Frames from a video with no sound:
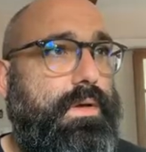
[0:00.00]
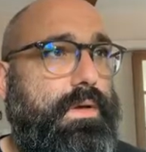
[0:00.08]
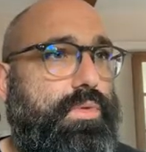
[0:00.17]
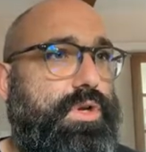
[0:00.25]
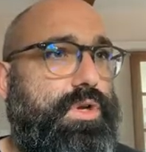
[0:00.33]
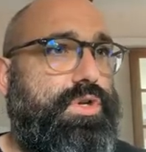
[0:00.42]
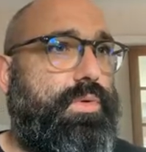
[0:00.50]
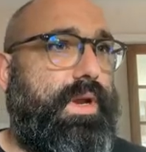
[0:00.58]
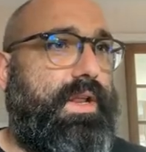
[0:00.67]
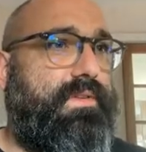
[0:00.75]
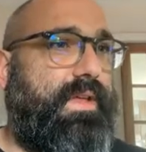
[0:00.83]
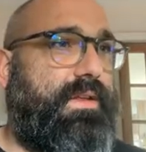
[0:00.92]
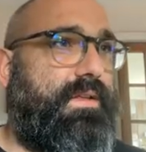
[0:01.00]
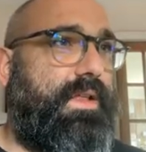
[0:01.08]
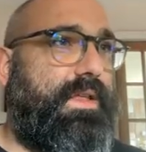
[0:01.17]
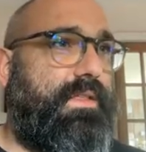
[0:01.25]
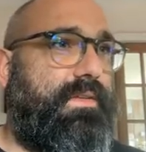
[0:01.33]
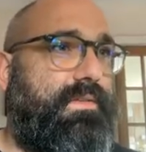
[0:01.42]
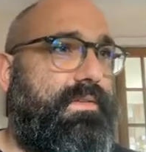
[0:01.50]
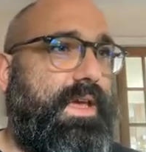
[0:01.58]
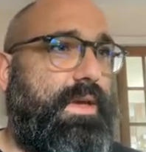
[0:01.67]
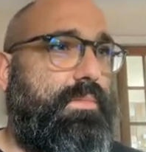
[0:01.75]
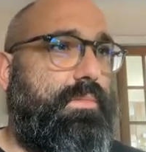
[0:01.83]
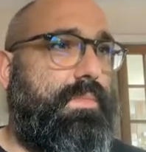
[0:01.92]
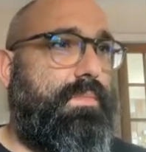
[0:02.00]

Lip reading: pretty sure we had it set to like the same.